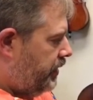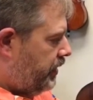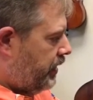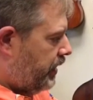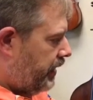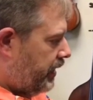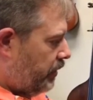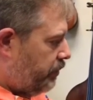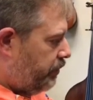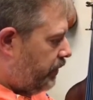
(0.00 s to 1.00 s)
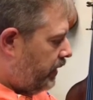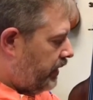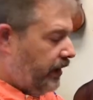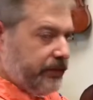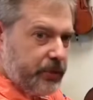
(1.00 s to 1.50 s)
Again, now
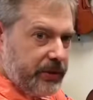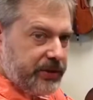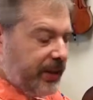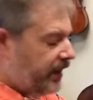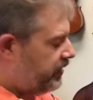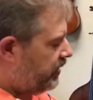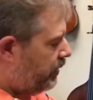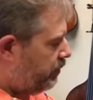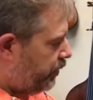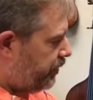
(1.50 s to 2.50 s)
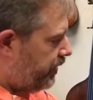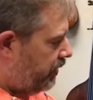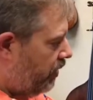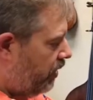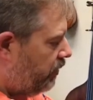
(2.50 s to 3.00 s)
I've switched hands and I'm pushing
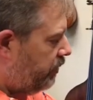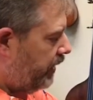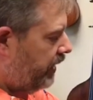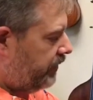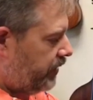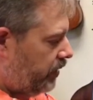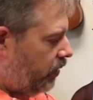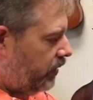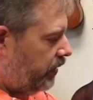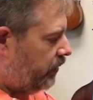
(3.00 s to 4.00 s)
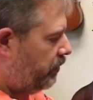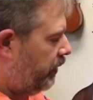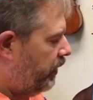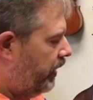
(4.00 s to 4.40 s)
hard with my left and holding with my right.